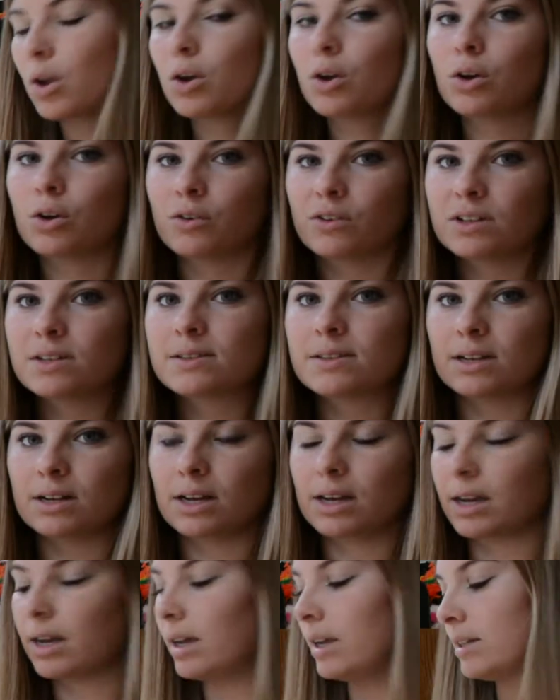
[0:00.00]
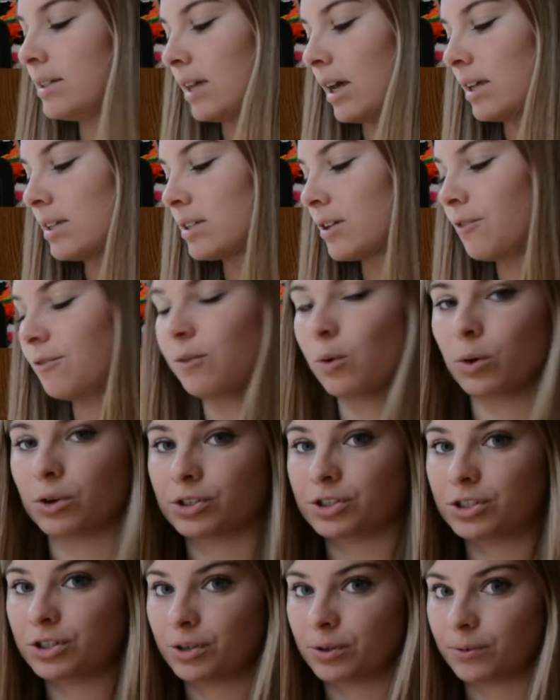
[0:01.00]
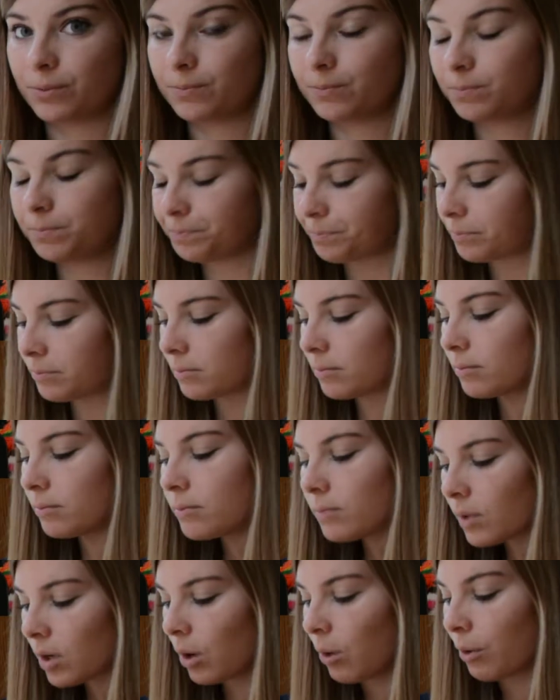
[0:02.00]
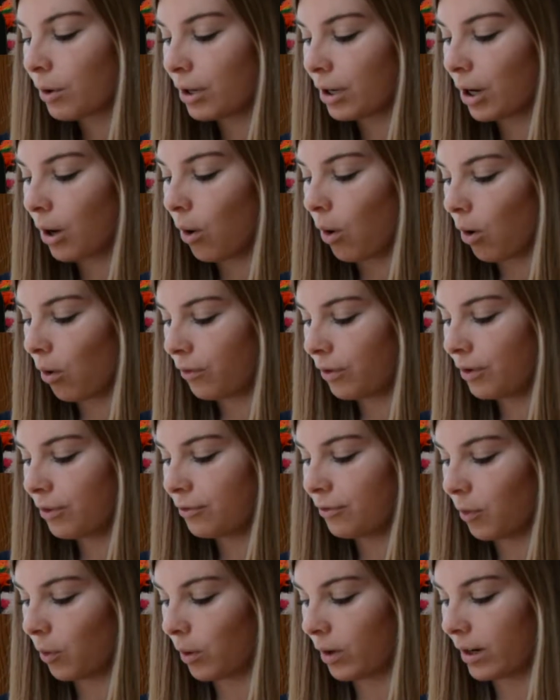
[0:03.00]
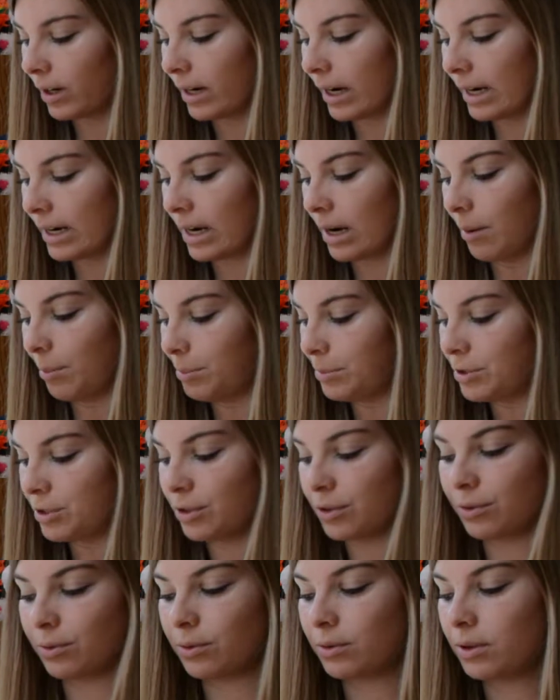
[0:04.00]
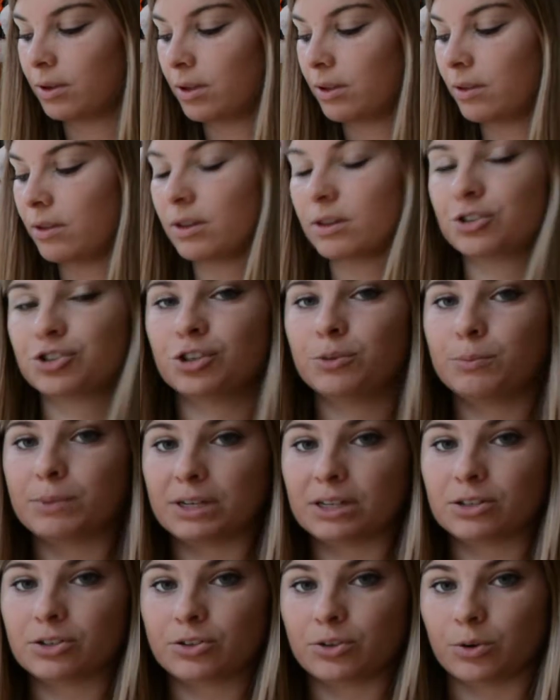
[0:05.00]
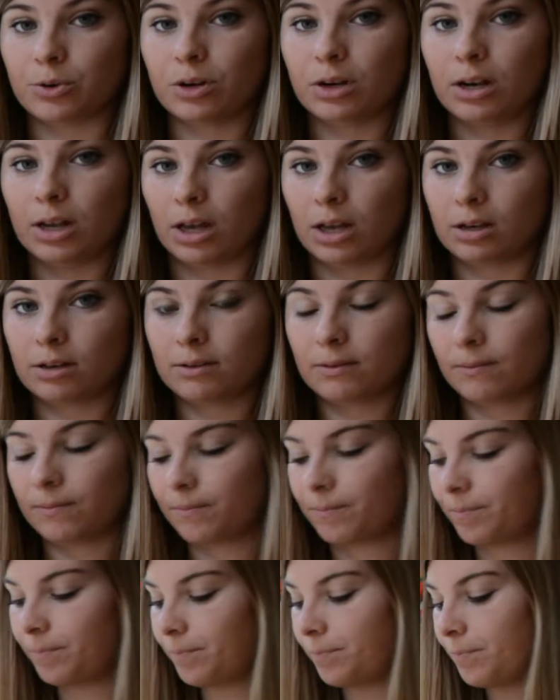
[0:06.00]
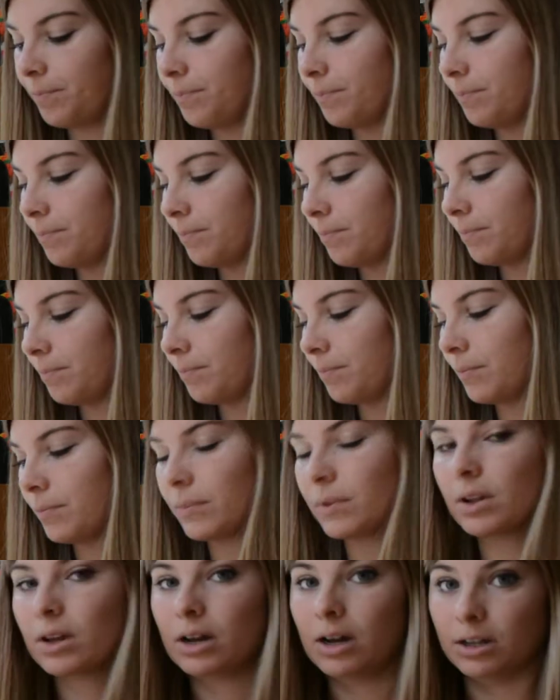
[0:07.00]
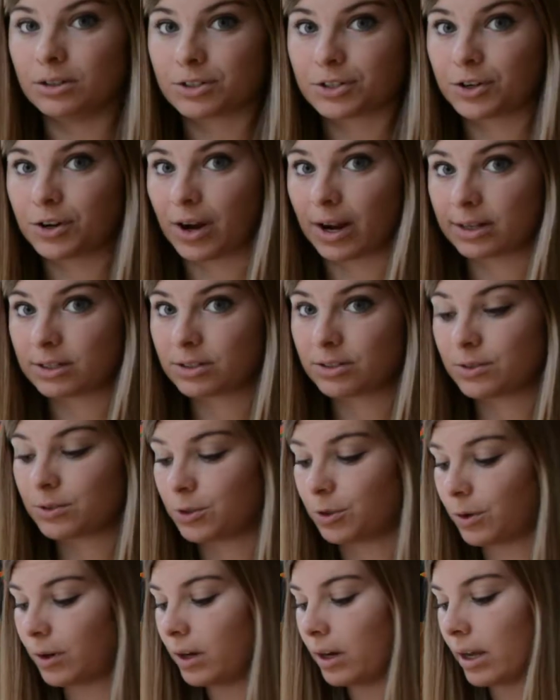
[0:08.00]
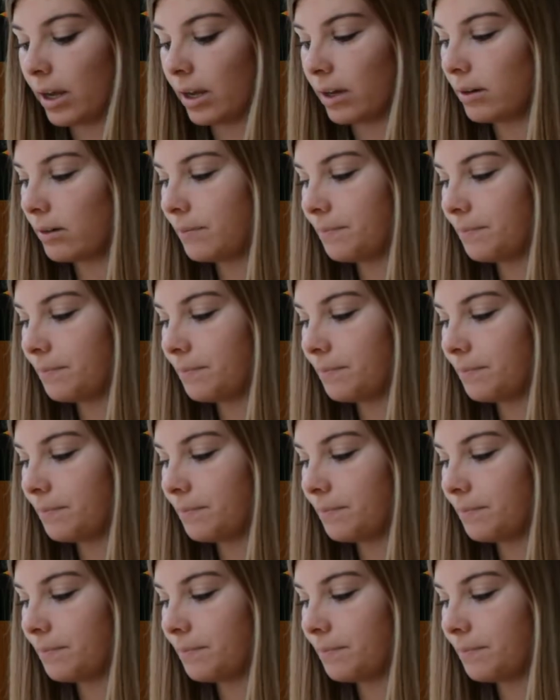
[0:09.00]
Who is sitting in desk 4-2? We're going to go over 4 and up 2. This should be student N. That's correct, student N.